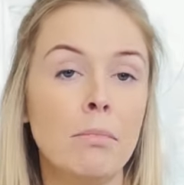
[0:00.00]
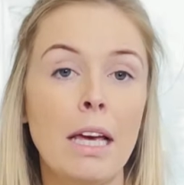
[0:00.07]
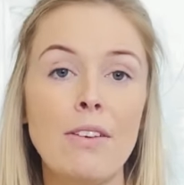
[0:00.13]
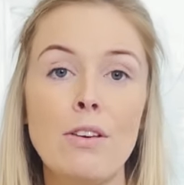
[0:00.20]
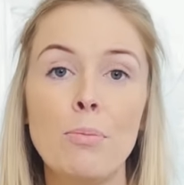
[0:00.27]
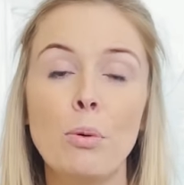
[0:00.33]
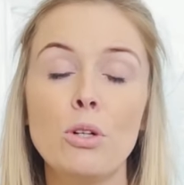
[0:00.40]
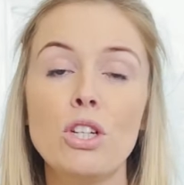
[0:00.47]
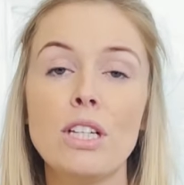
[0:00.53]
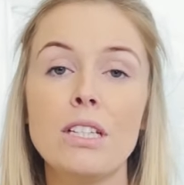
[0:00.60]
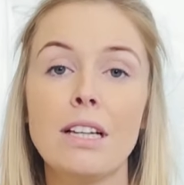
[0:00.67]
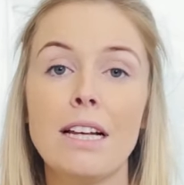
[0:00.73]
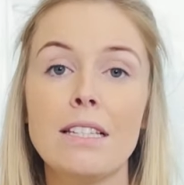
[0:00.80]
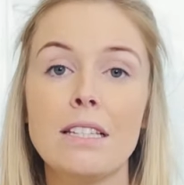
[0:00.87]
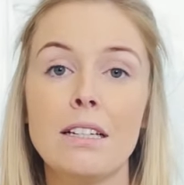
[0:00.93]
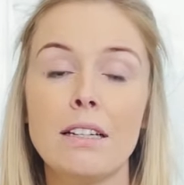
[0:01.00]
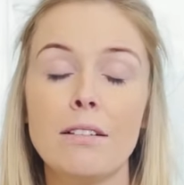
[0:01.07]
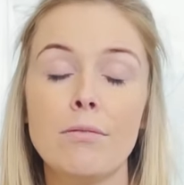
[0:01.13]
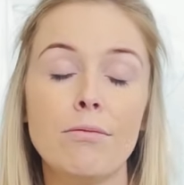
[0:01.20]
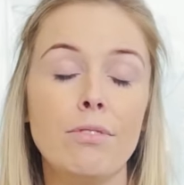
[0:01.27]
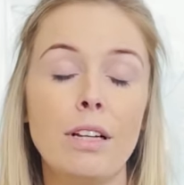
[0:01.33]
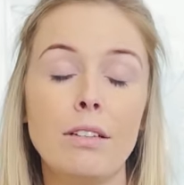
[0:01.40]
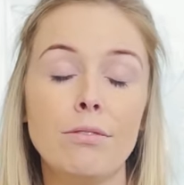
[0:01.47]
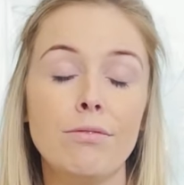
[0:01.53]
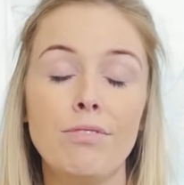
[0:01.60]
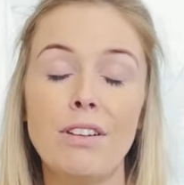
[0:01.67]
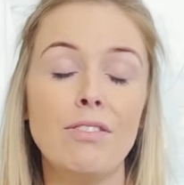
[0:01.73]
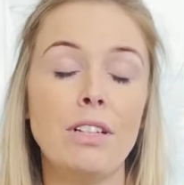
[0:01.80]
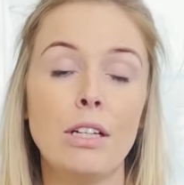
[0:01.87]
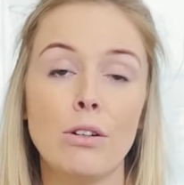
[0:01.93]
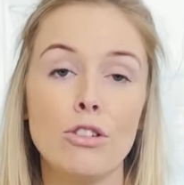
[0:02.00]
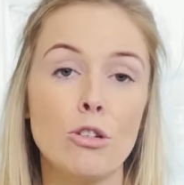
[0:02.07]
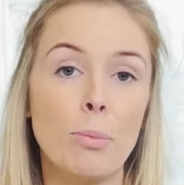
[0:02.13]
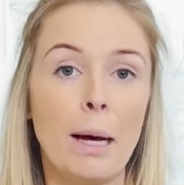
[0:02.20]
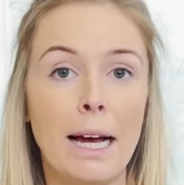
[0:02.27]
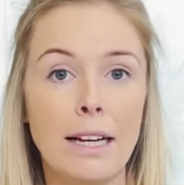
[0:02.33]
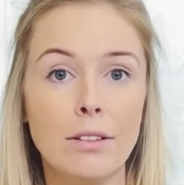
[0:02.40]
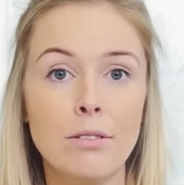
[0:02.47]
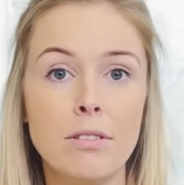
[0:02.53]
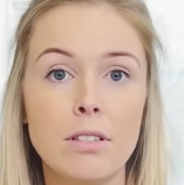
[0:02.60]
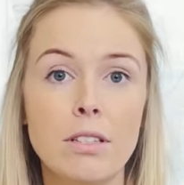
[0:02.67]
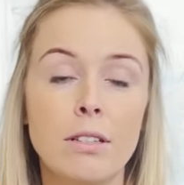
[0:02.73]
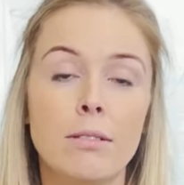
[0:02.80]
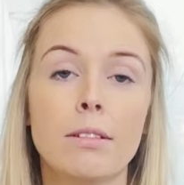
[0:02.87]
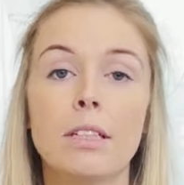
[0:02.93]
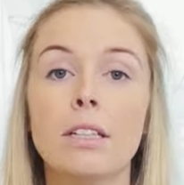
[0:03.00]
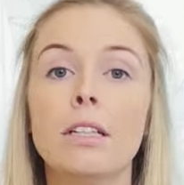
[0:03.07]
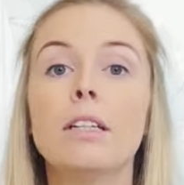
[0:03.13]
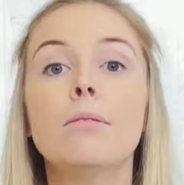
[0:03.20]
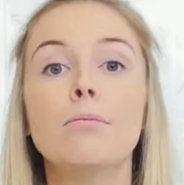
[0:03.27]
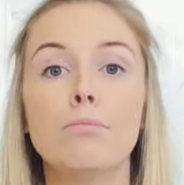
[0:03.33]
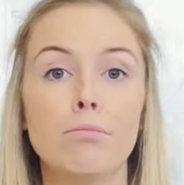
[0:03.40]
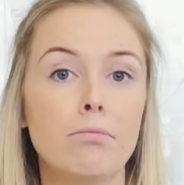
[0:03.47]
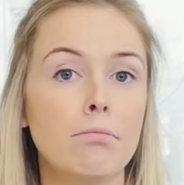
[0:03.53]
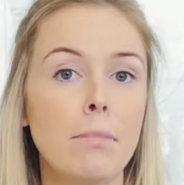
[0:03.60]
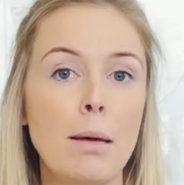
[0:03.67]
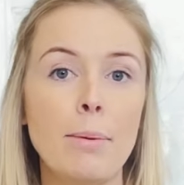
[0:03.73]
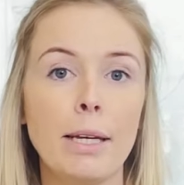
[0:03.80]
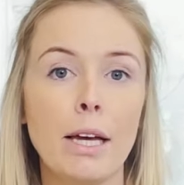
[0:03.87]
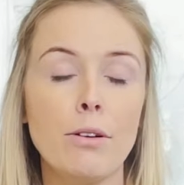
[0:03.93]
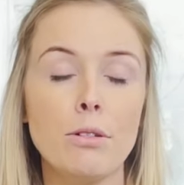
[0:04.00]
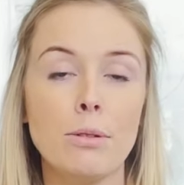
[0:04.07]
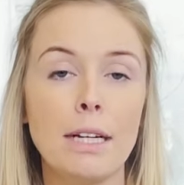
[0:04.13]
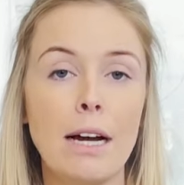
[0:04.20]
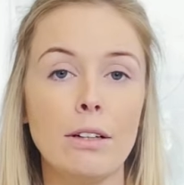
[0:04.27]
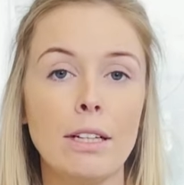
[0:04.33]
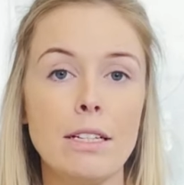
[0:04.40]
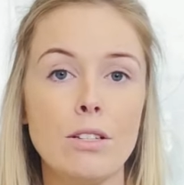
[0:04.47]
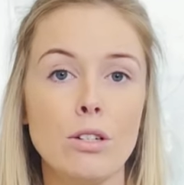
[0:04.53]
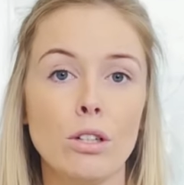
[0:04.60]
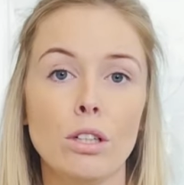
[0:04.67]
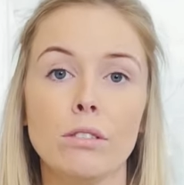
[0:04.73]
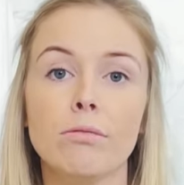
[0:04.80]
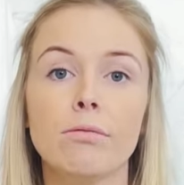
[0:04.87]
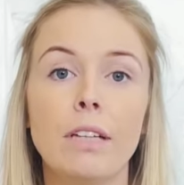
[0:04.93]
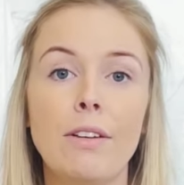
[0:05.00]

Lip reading: If your budget's less than £1,500, maybe go to an outlet store.